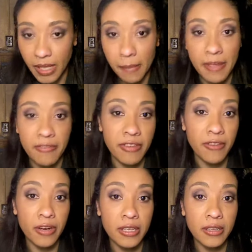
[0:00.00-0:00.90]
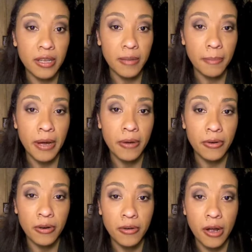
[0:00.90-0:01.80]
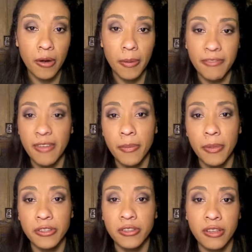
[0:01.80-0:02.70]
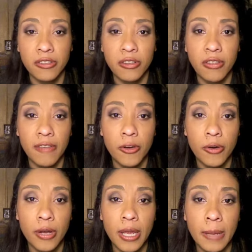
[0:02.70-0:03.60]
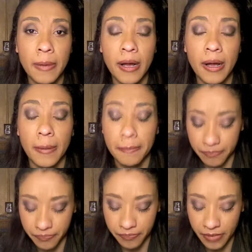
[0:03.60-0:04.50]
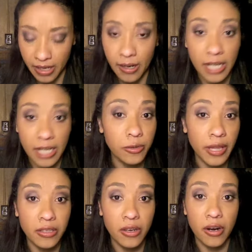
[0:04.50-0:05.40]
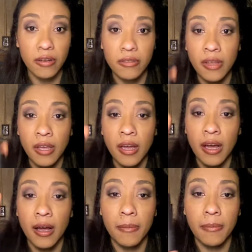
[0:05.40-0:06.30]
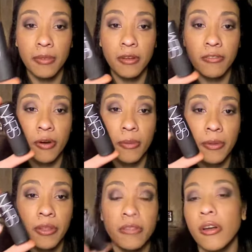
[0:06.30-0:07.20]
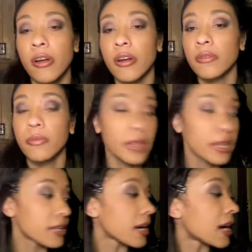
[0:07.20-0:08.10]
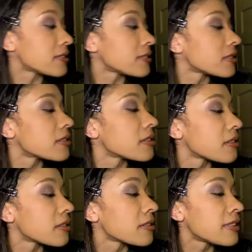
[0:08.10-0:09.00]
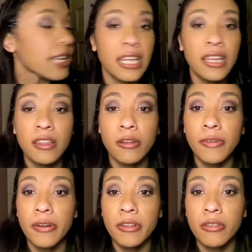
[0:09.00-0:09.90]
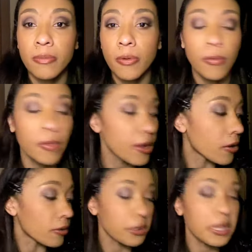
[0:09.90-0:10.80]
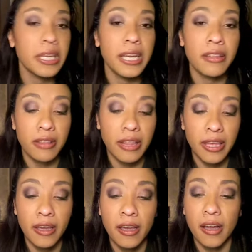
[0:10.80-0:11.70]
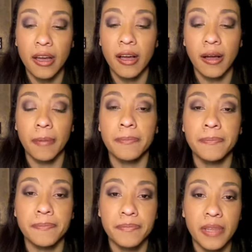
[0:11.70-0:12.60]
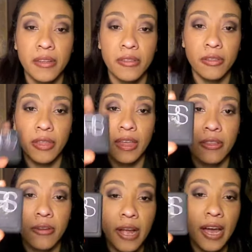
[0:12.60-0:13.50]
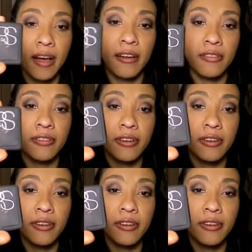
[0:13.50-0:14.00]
My favorite powder, or my favorite blushes, I should say, for cream, I do like NARS. Their formulas are really not sticky. They're very smooth. They go on really nicely. So they either have